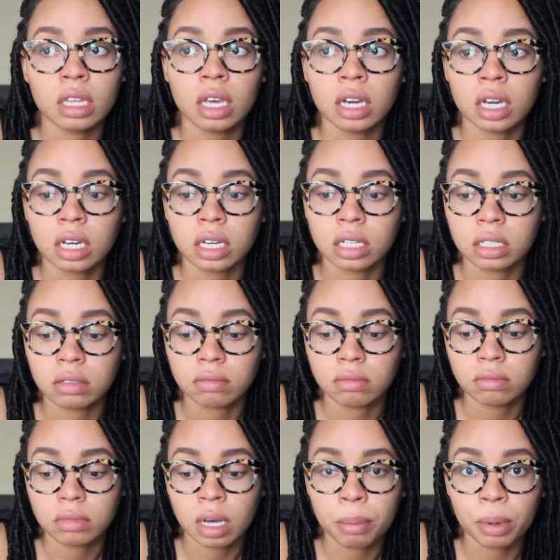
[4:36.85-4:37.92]

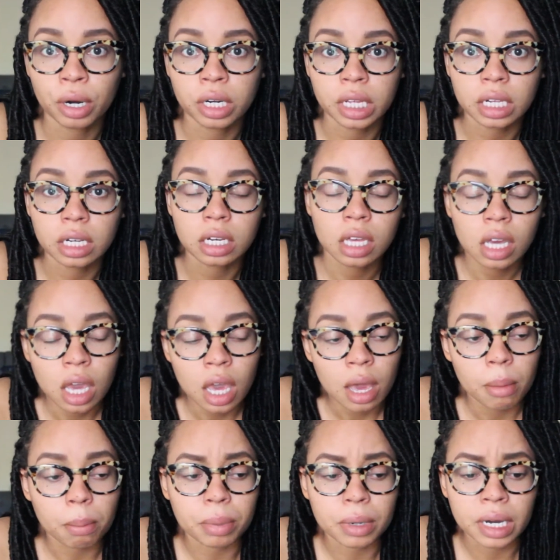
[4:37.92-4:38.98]
a burden,
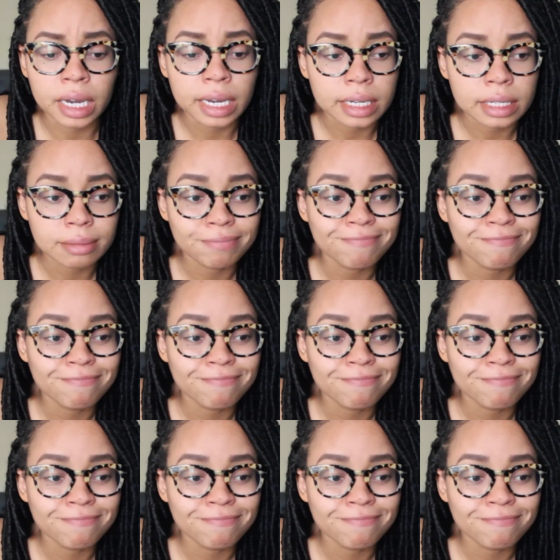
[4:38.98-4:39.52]
but